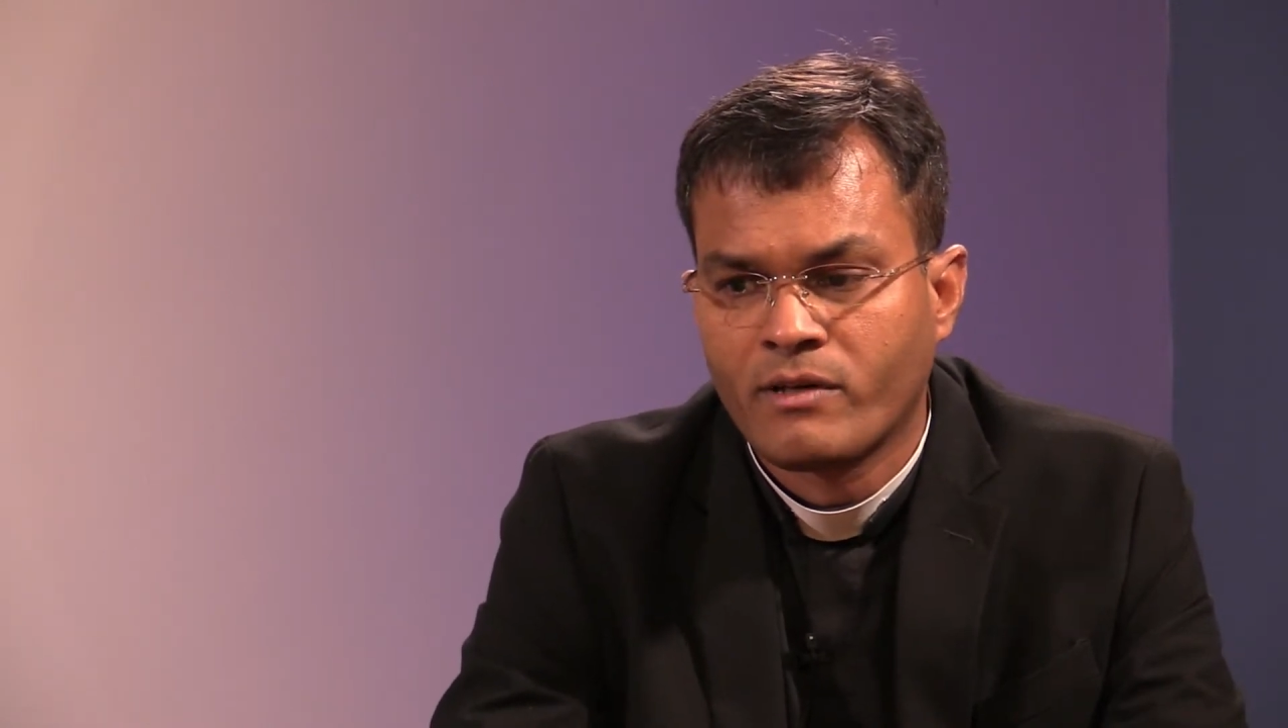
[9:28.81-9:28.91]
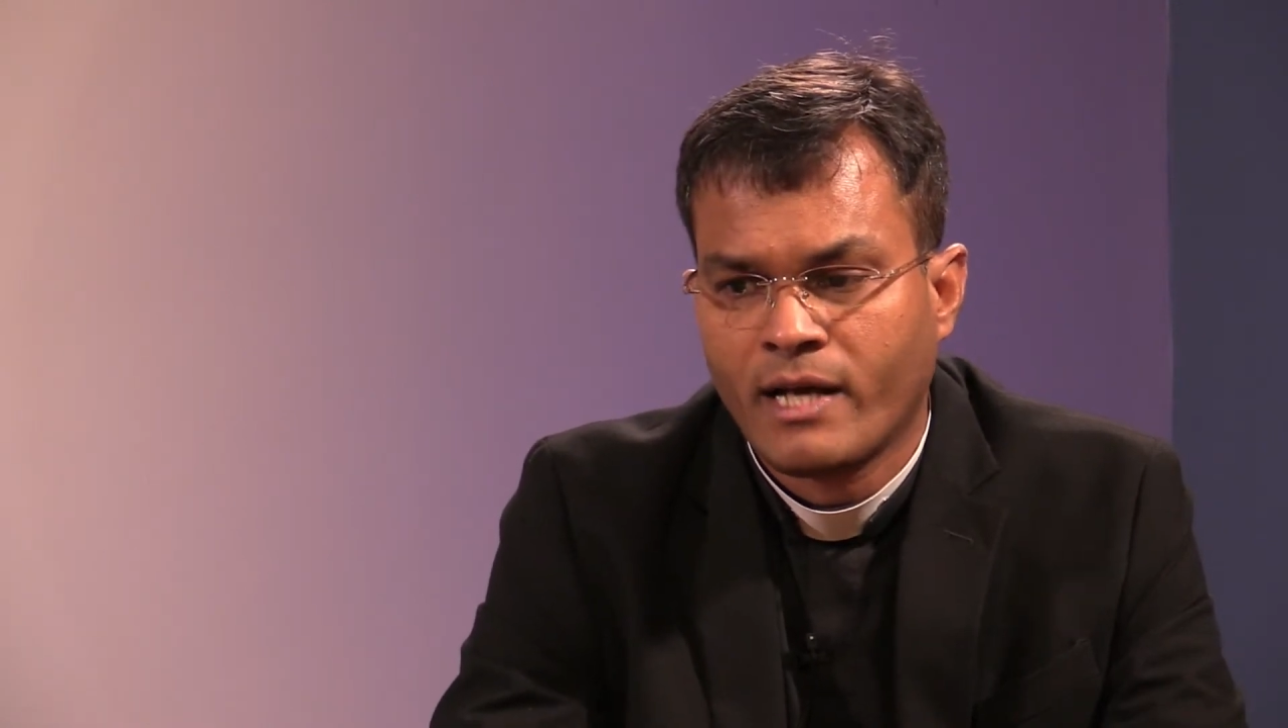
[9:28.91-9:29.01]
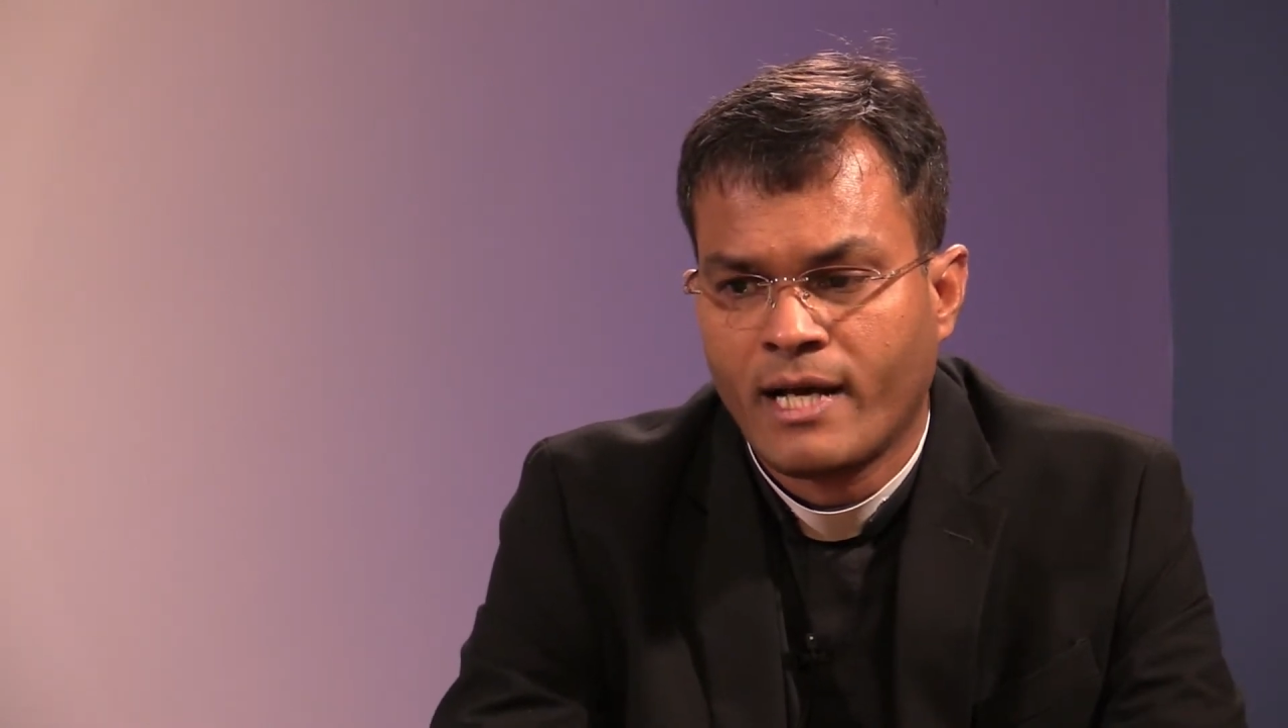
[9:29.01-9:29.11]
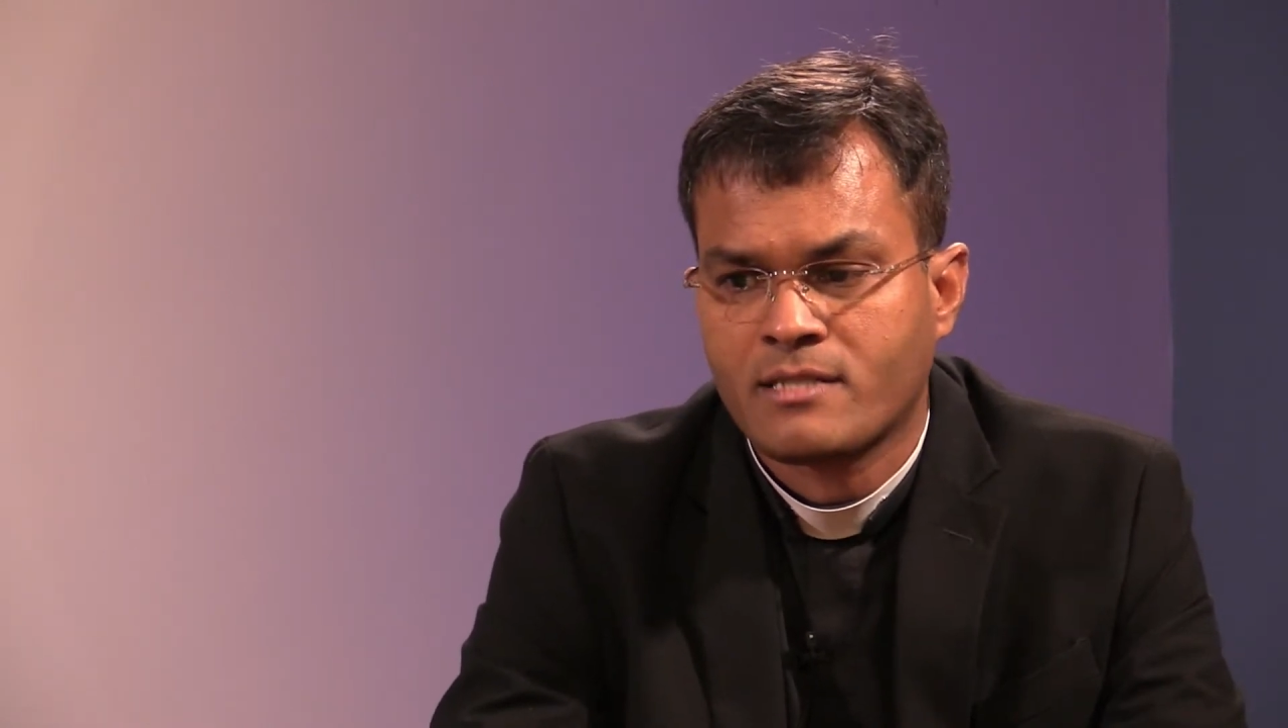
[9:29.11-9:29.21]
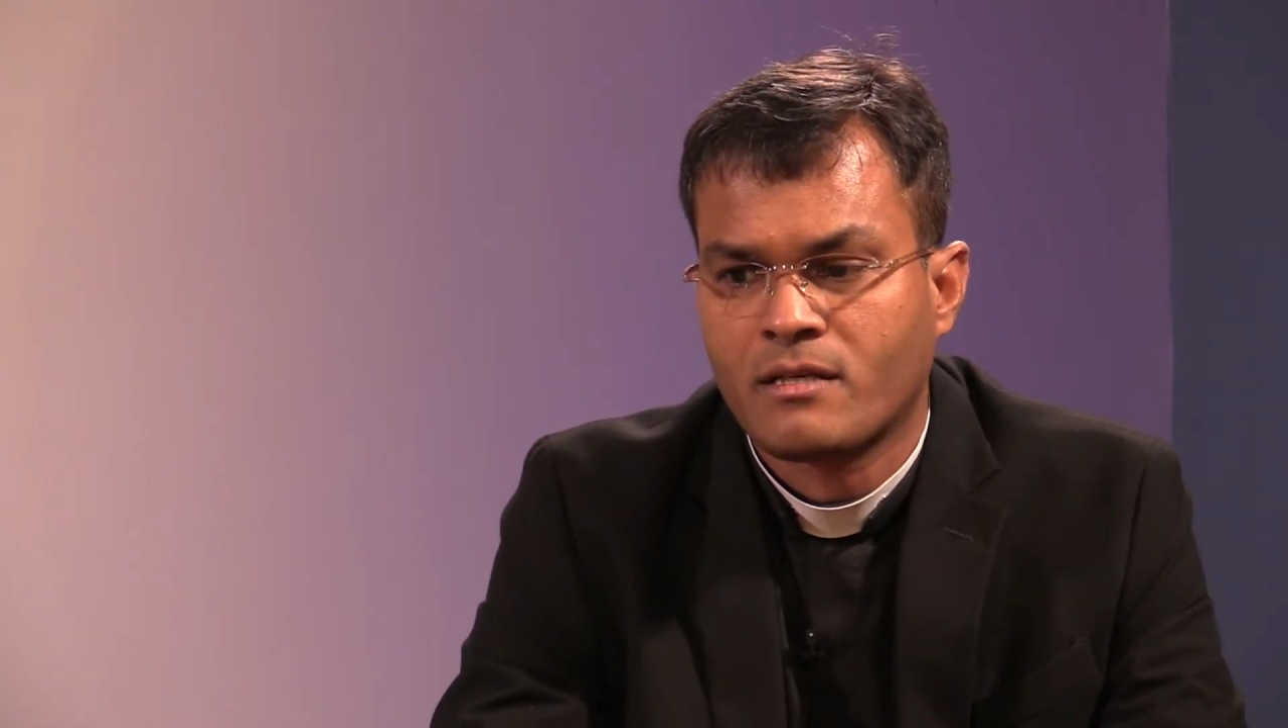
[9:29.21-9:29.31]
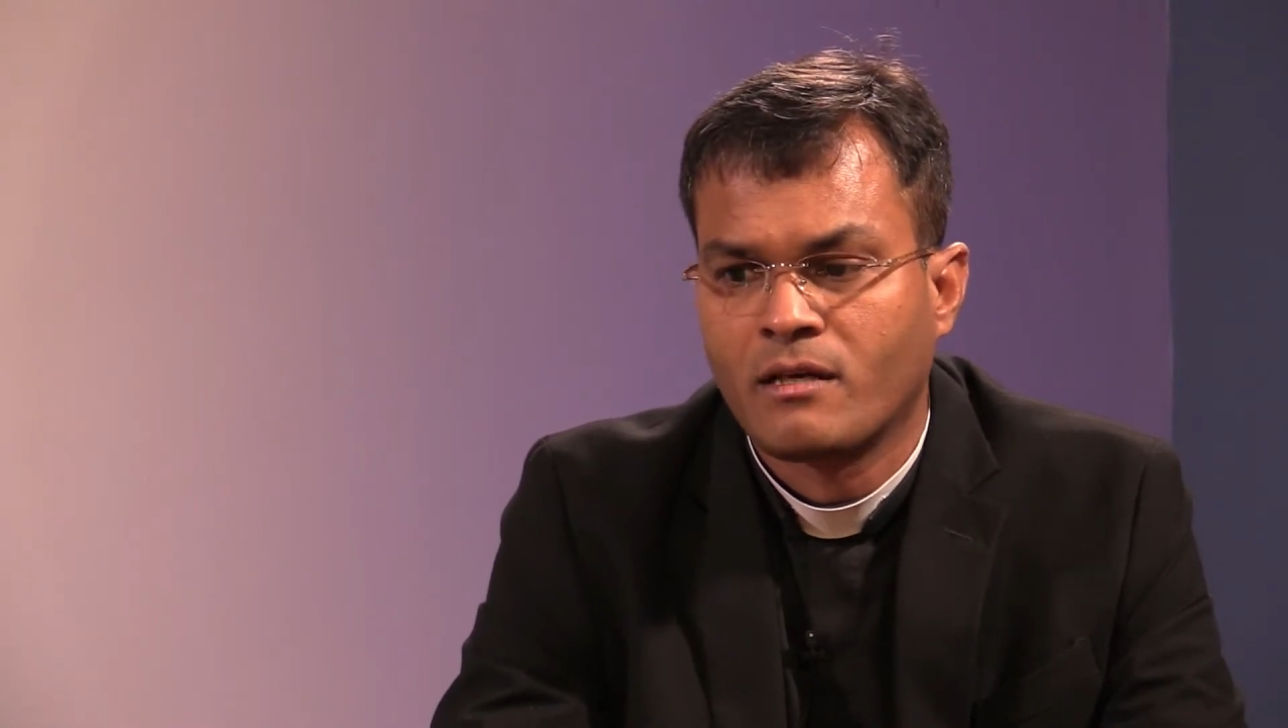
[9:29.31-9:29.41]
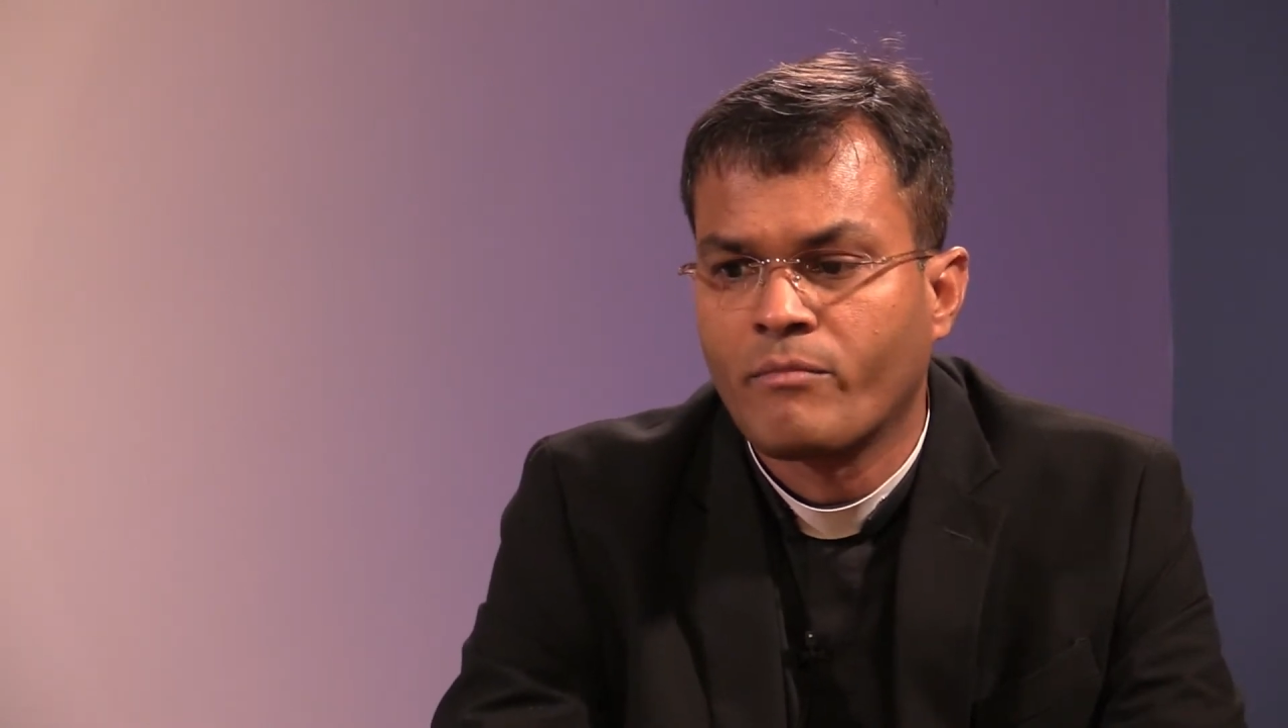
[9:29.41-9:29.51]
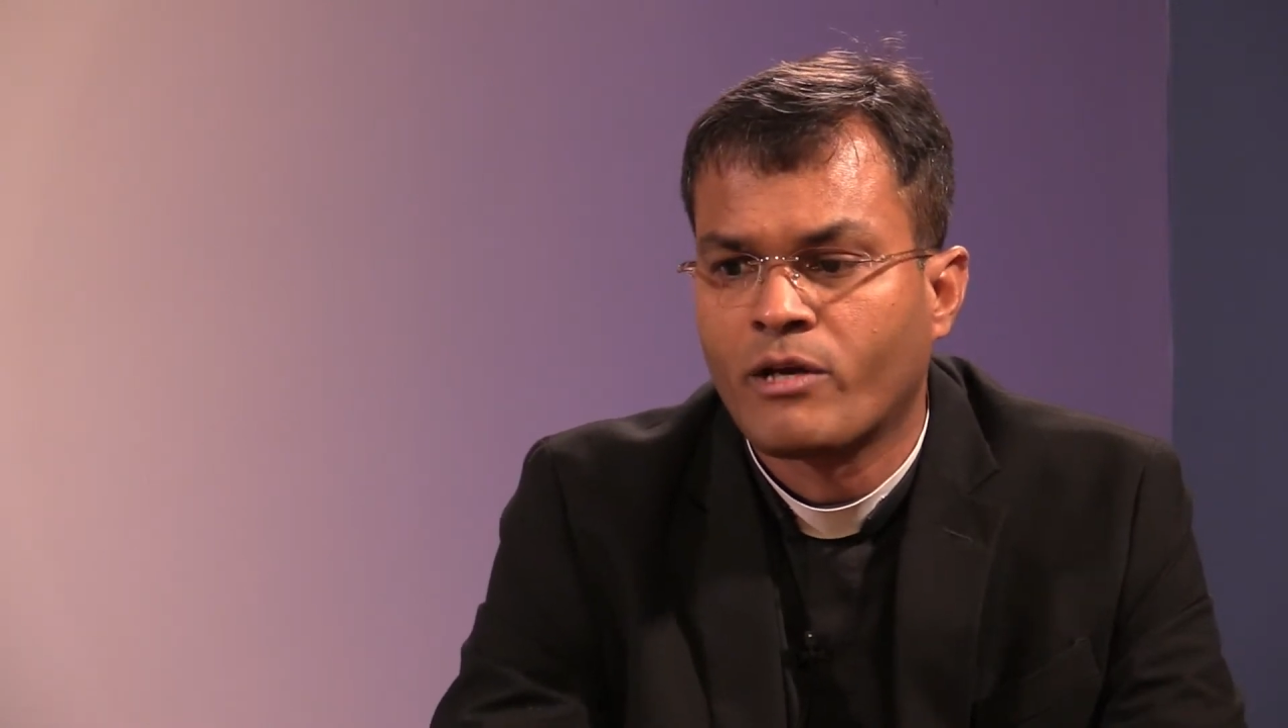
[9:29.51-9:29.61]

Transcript: asking me